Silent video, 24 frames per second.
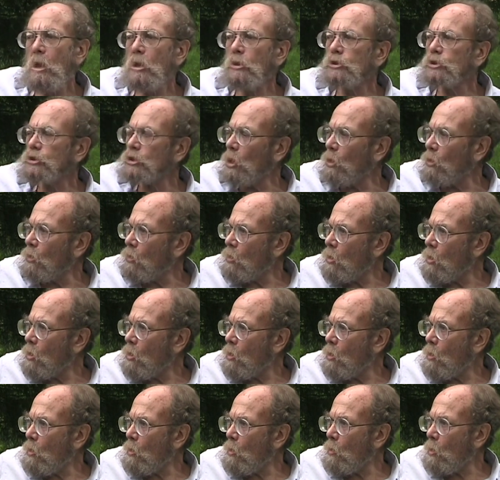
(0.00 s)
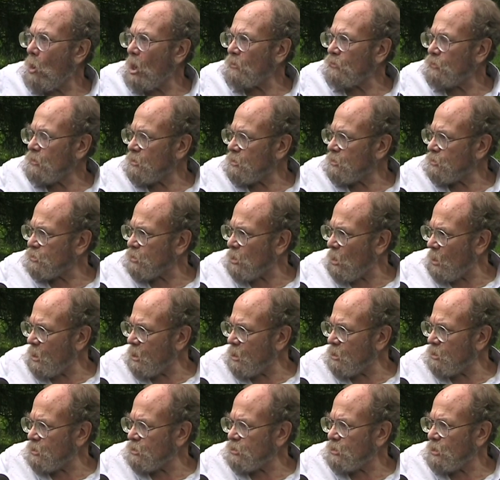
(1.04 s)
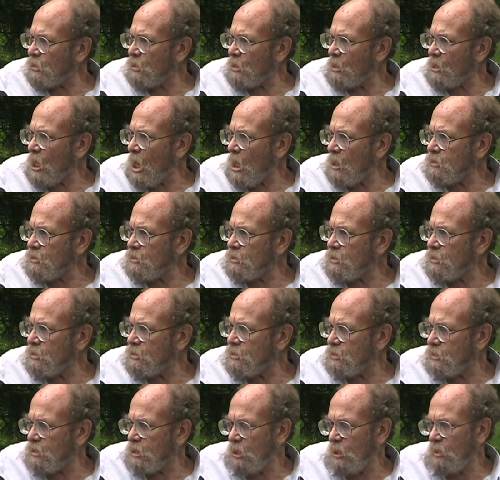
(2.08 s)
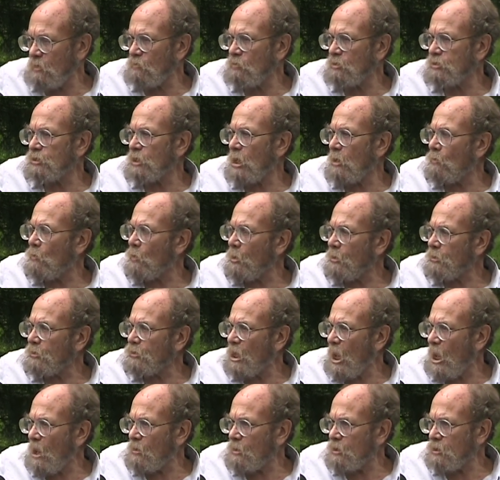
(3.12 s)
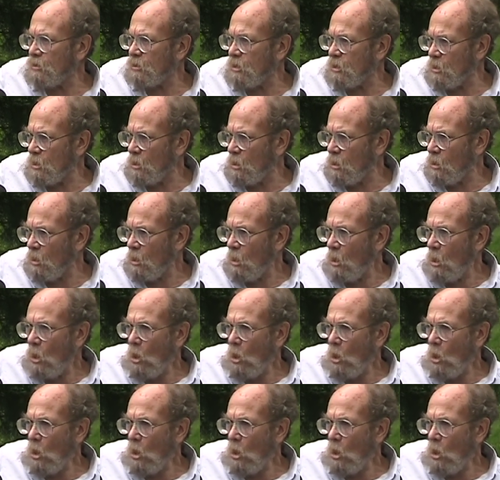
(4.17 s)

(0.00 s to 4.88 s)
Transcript: So what the Zionists and the Nazis did was they worked out a deal